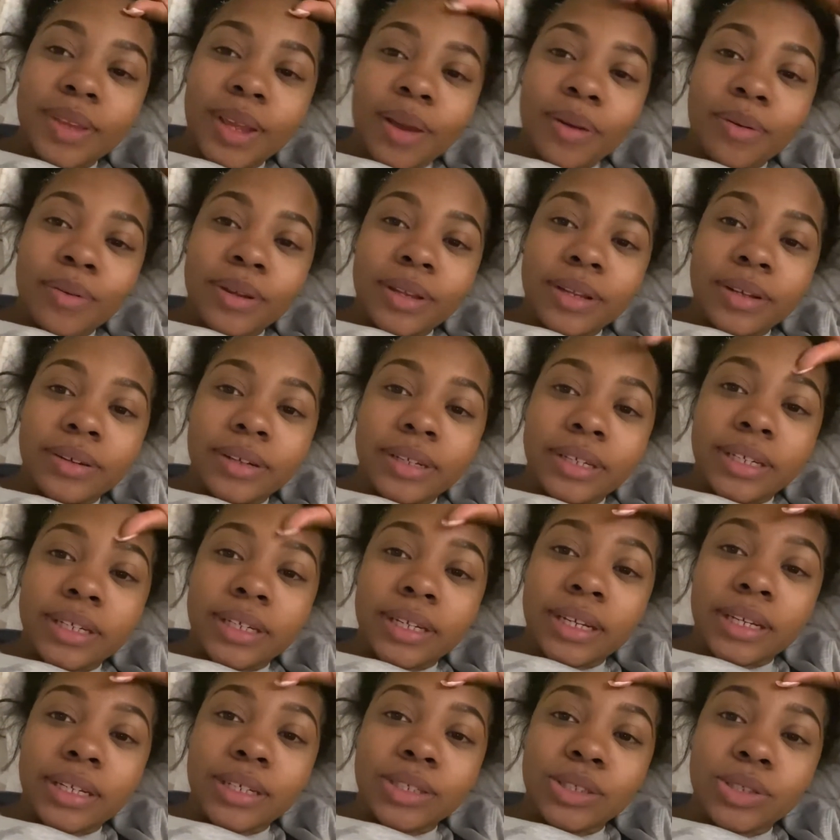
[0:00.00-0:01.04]
I really, really
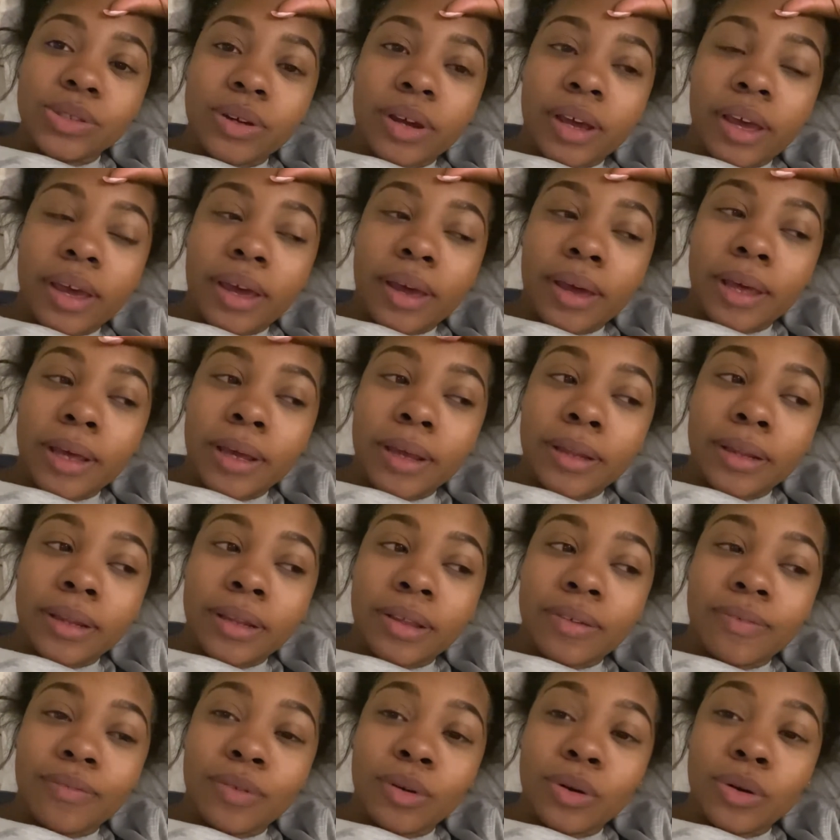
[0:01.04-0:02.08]
did enjoy it.
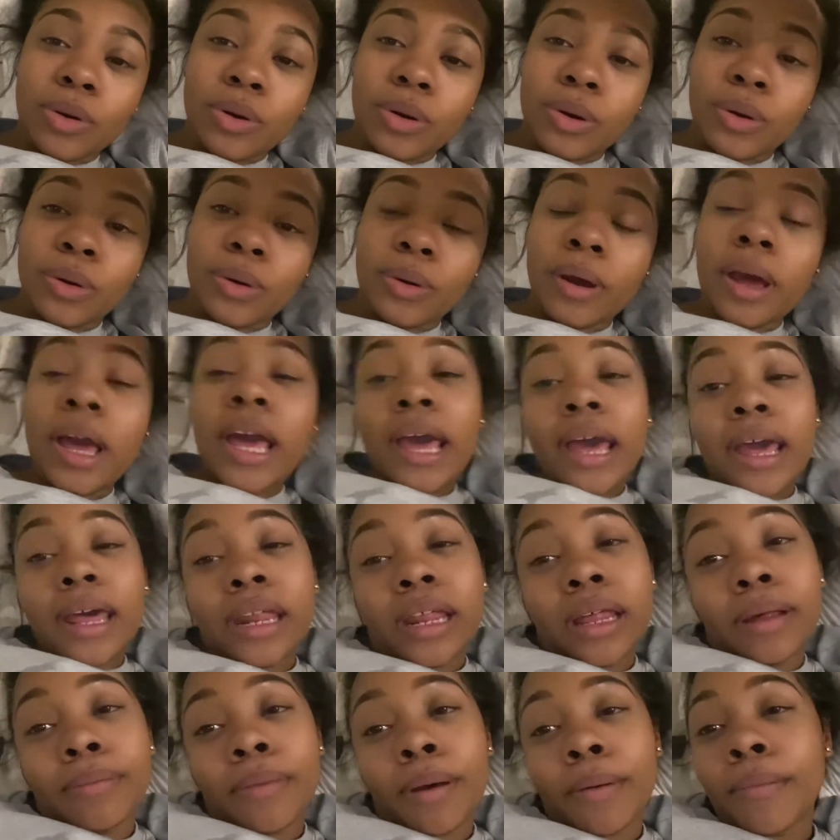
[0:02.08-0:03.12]
The food
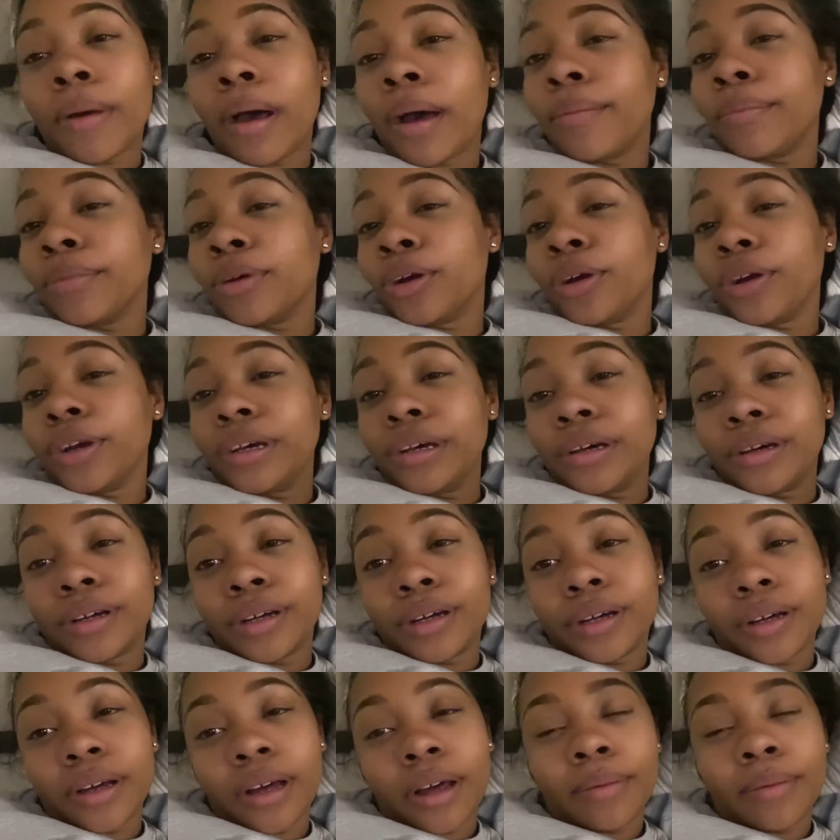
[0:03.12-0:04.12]
and my mom grilled,